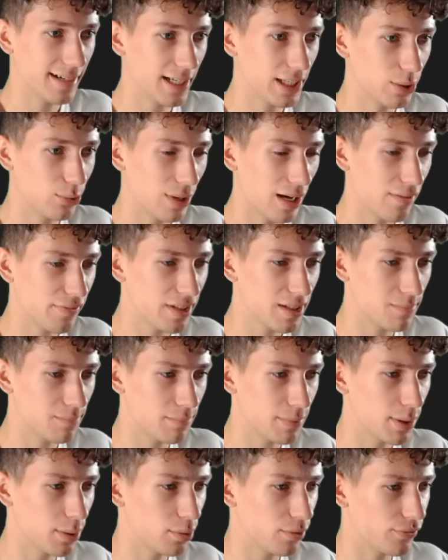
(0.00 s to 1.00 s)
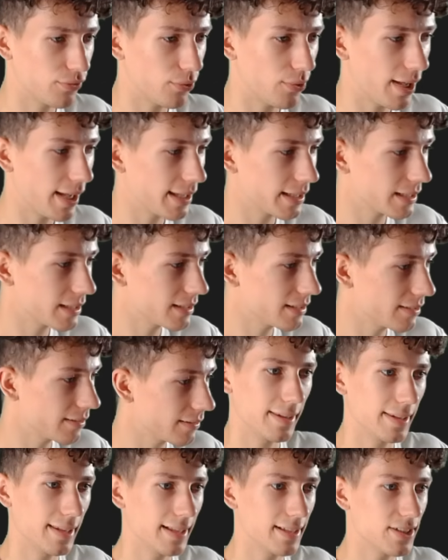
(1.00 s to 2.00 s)
there you have it. Beautiful island.
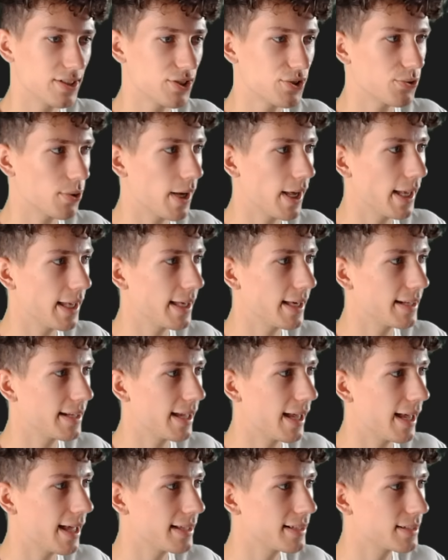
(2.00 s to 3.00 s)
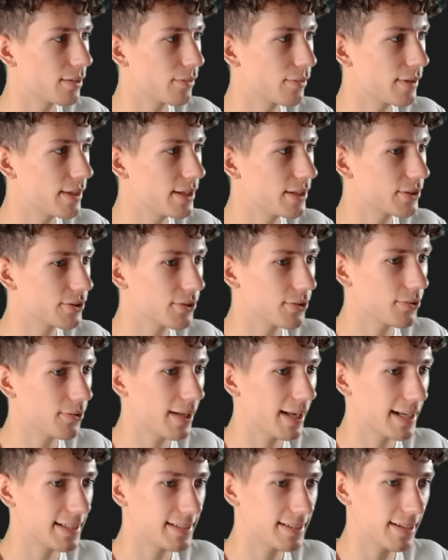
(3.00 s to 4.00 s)
Then let's try and add the
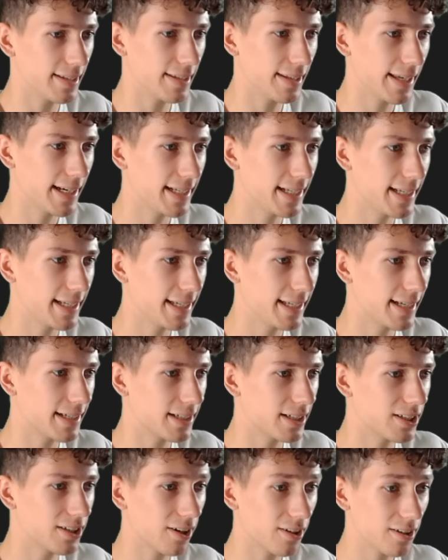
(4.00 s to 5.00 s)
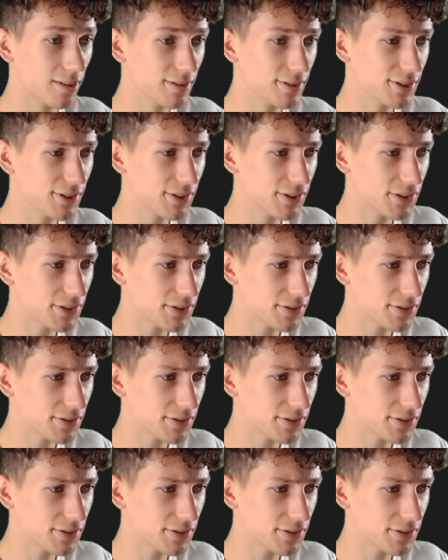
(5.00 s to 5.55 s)
correct lighting and colors,